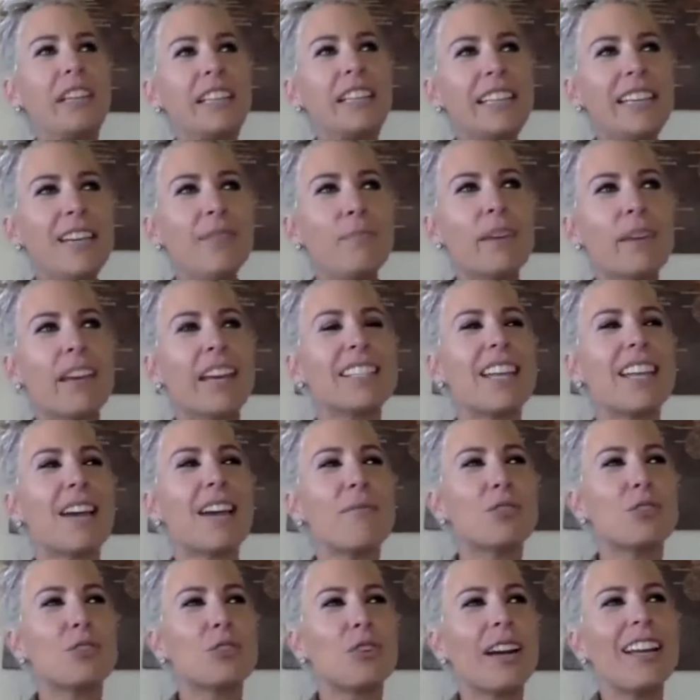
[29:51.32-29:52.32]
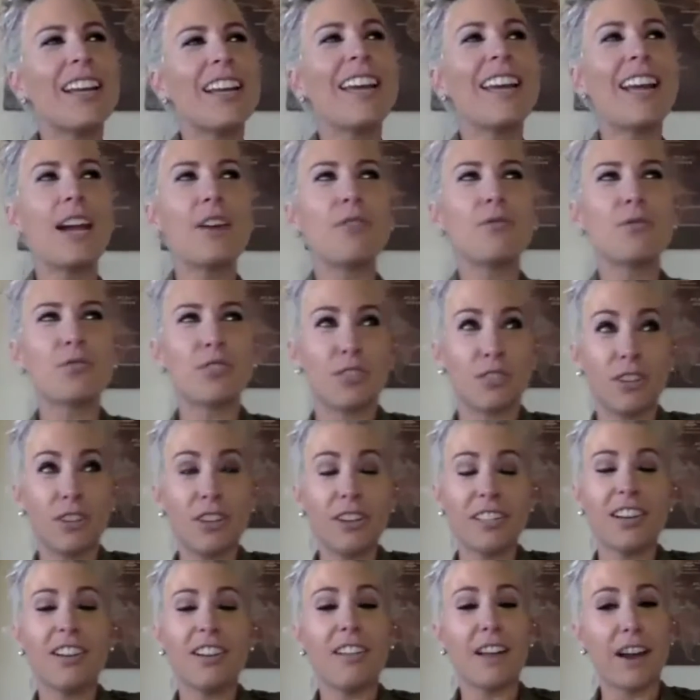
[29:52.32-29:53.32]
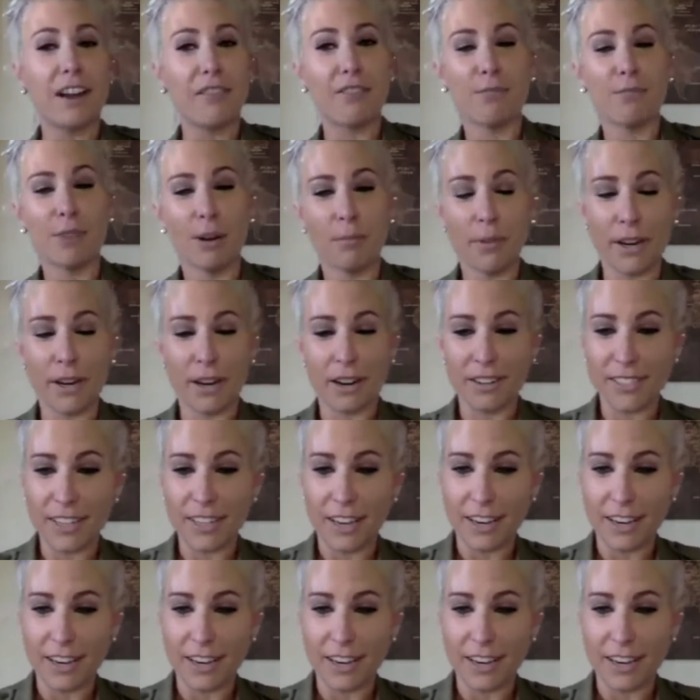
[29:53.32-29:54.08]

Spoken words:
really, because I was trying, and I looked at a lot of football players.